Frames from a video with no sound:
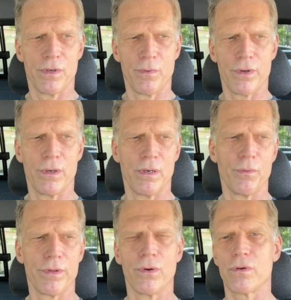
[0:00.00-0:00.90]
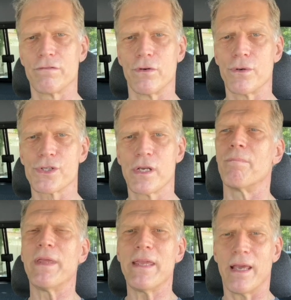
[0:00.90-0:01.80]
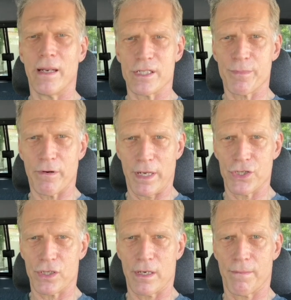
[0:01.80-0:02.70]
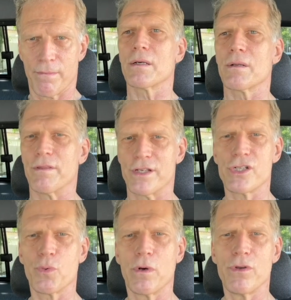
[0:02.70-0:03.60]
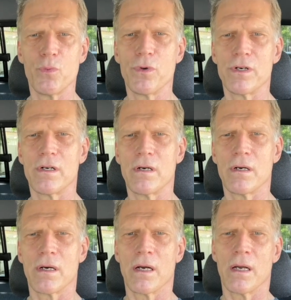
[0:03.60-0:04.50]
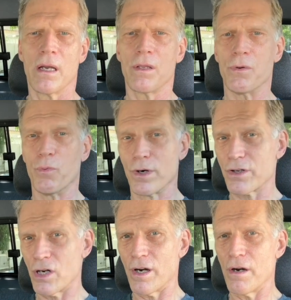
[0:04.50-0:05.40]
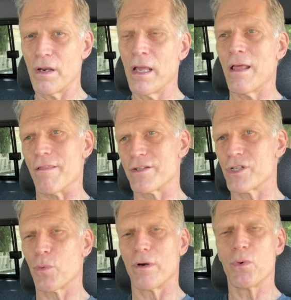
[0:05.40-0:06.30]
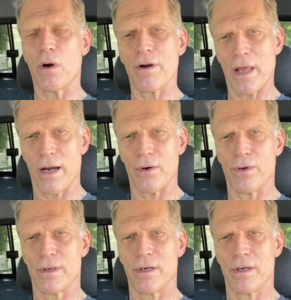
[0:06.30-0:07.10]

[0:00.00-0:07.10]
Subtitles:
it with older folks. Be an inspiration. This is where you were. You worked hard. This is where you are now.